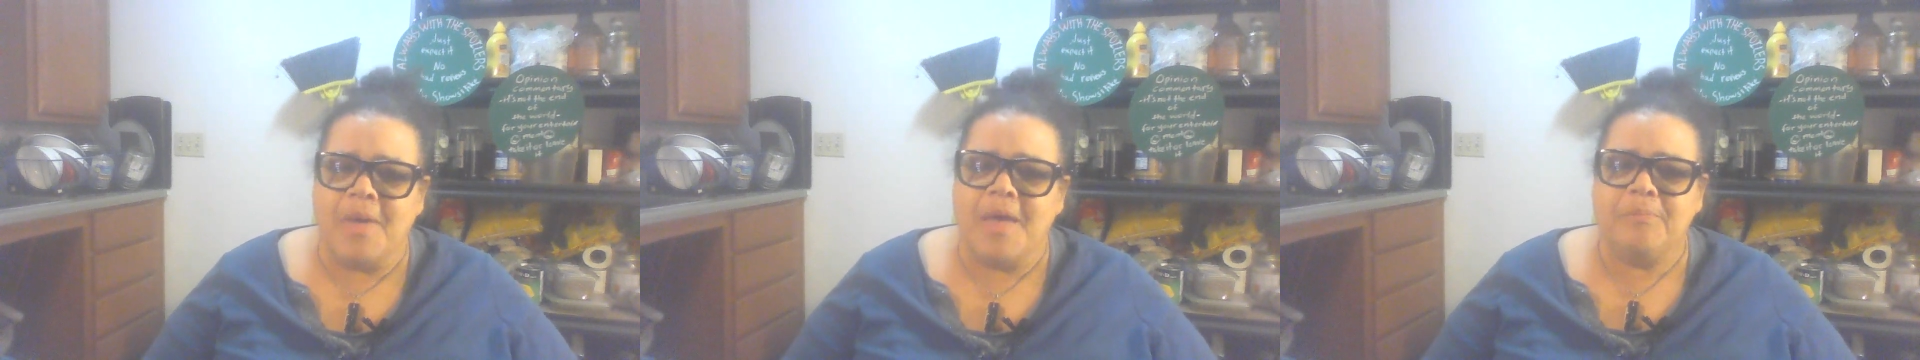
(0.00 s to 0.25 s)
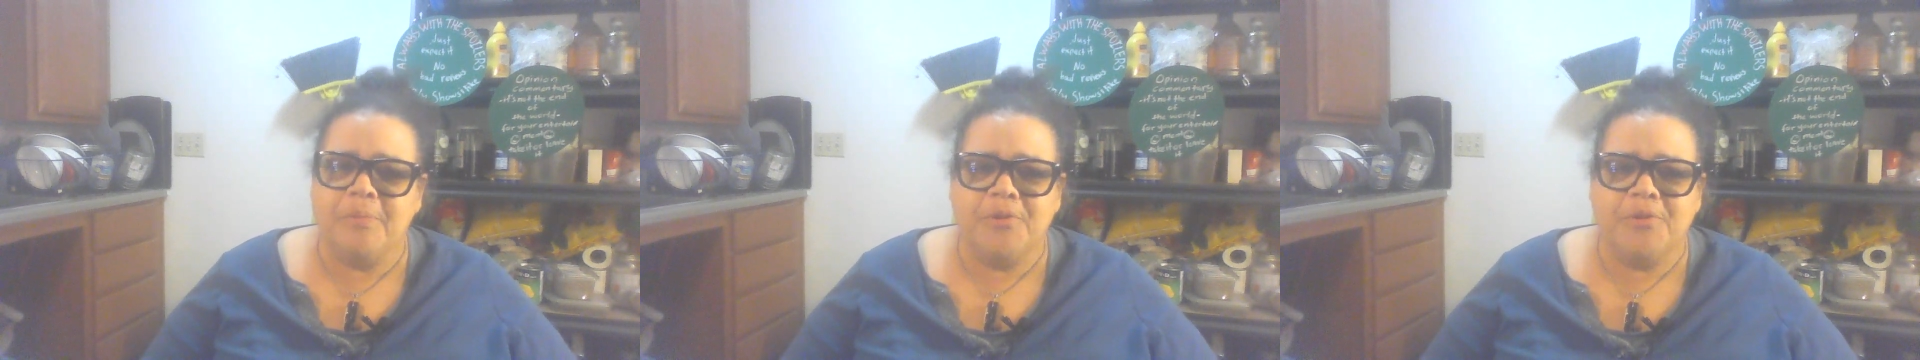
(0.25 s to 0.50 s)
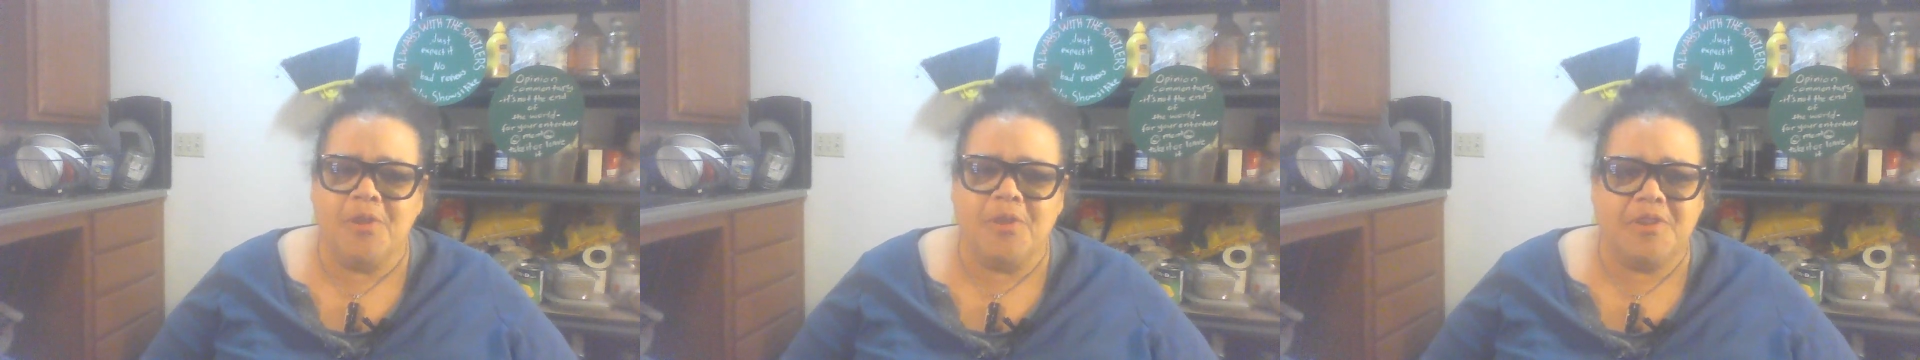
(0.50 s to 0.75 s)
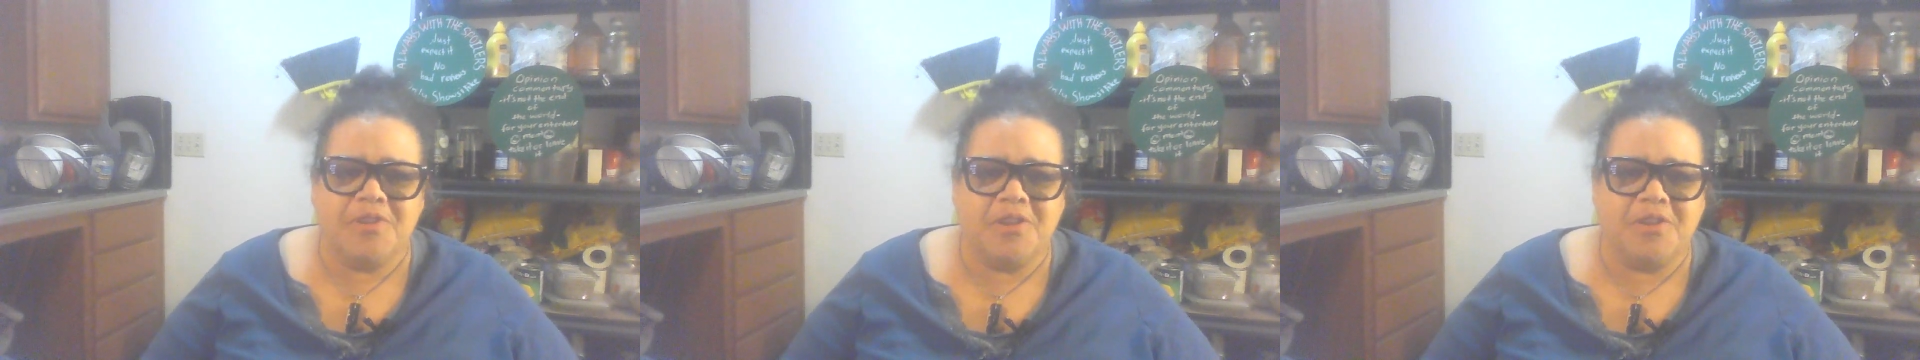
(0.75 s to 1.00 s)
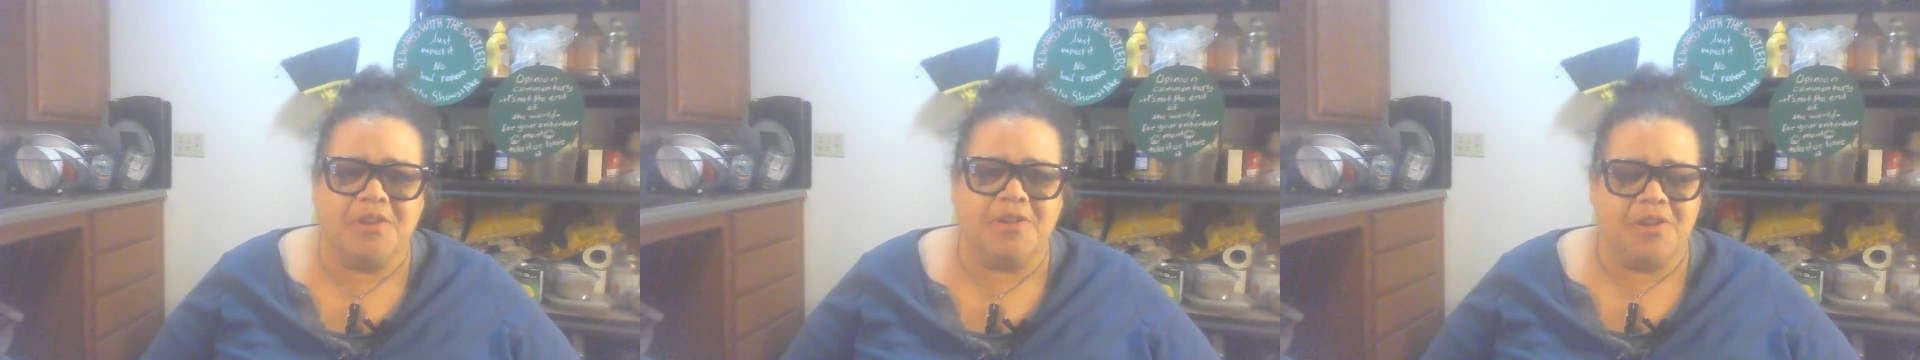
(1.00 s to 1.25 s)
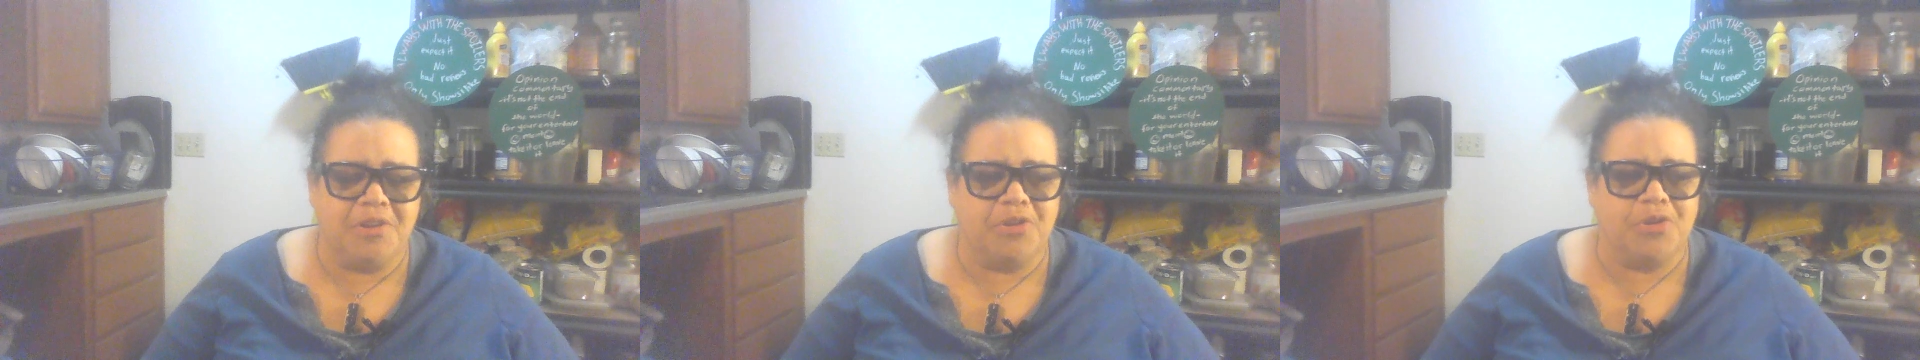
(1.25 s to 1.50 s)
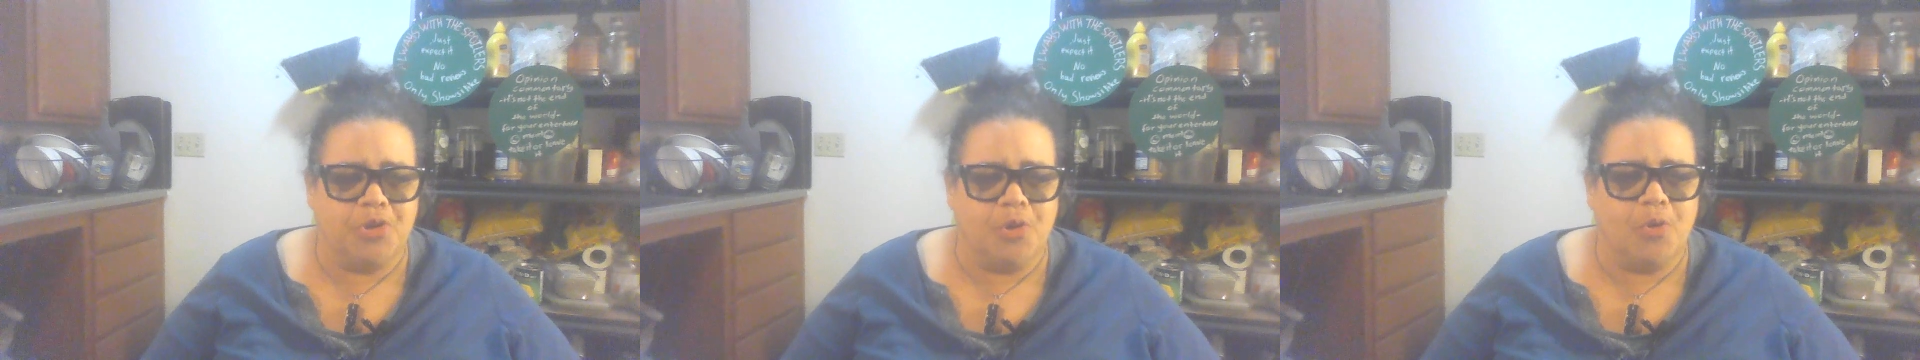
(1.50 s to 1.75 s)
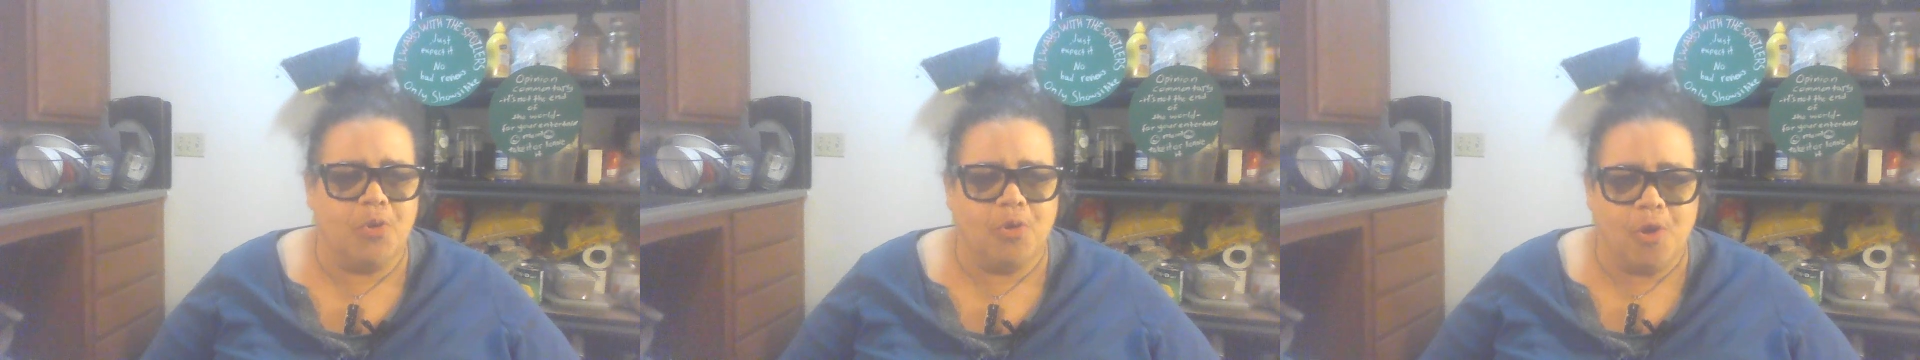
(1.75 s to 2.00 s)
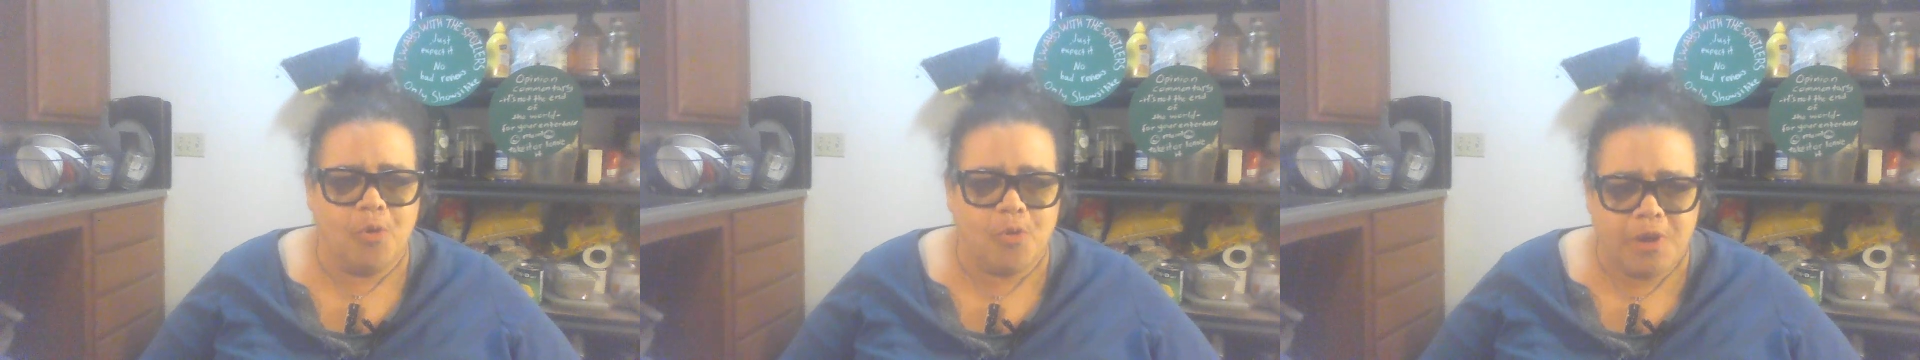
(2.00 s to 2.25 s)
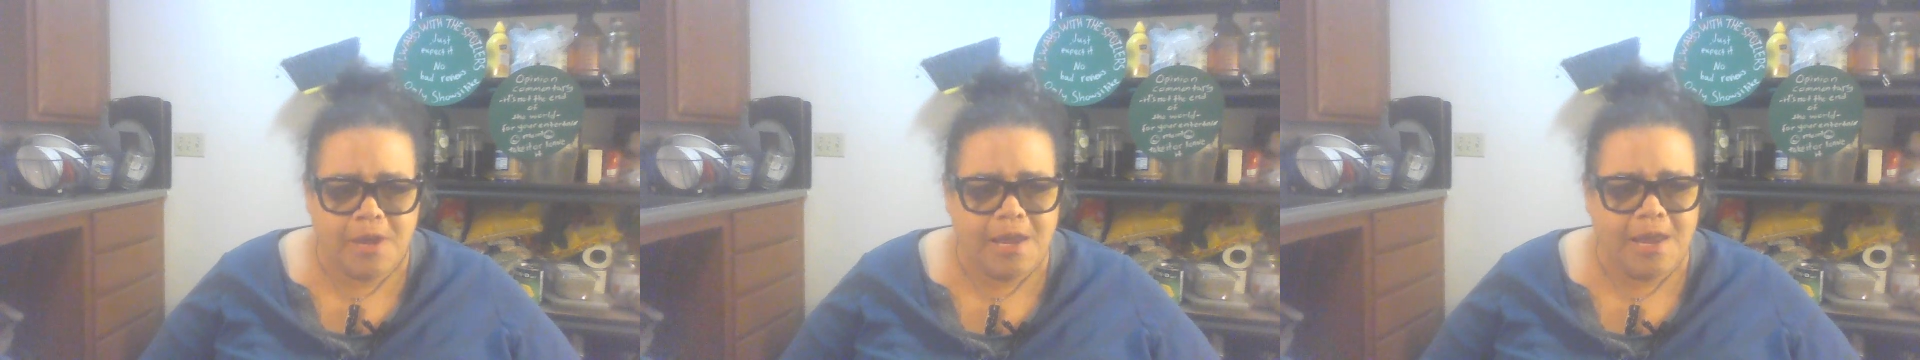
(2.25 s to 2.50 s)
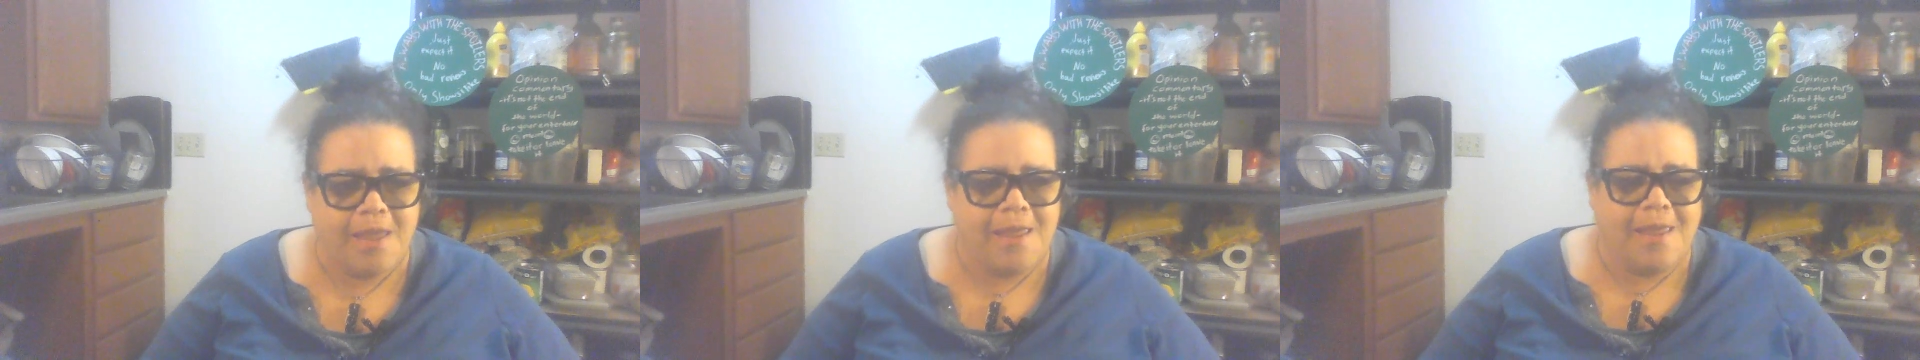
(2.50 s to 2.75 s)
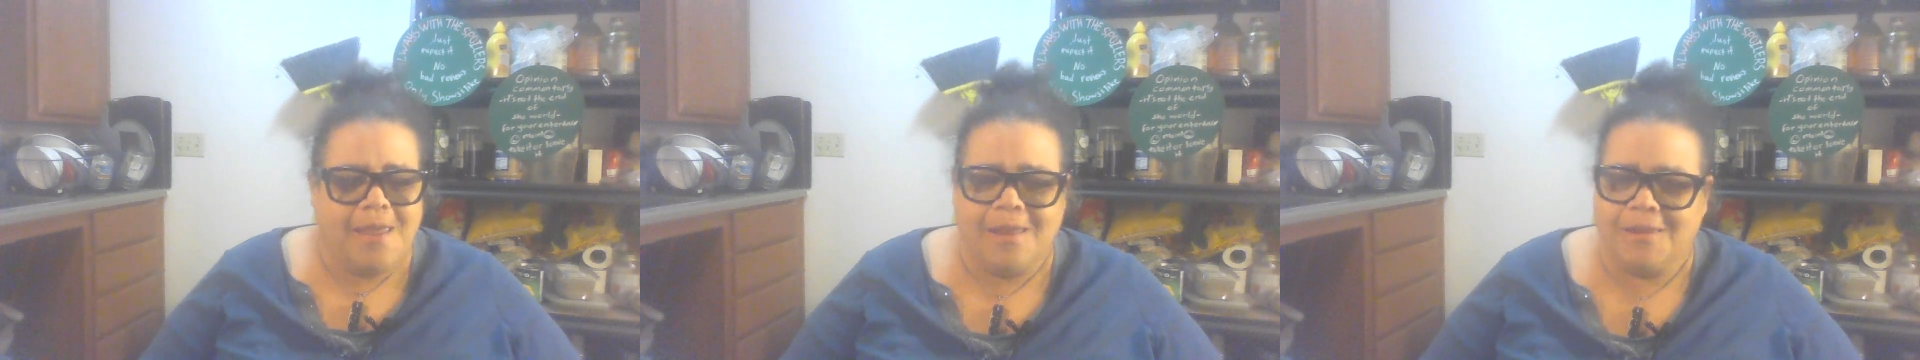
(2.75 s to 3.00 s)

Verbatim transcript: my personal existence is so low key.